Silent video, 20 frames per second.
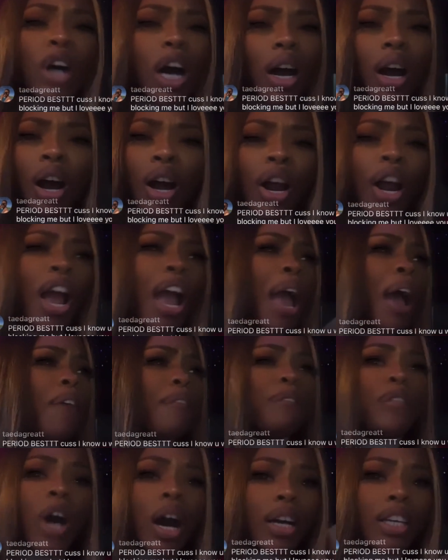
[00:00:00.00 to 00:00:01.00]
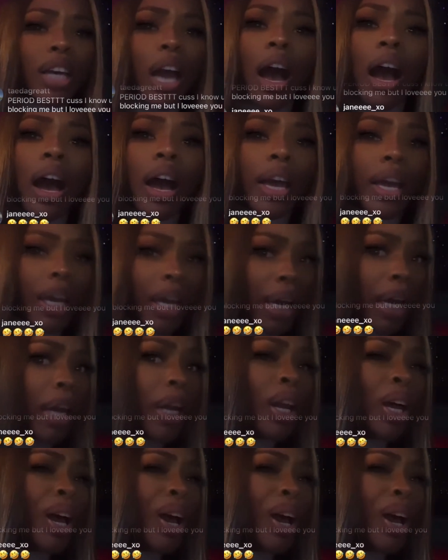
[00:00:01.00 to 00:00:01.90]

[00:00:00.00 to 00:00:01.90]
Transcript: fuck her, fuck y'all, and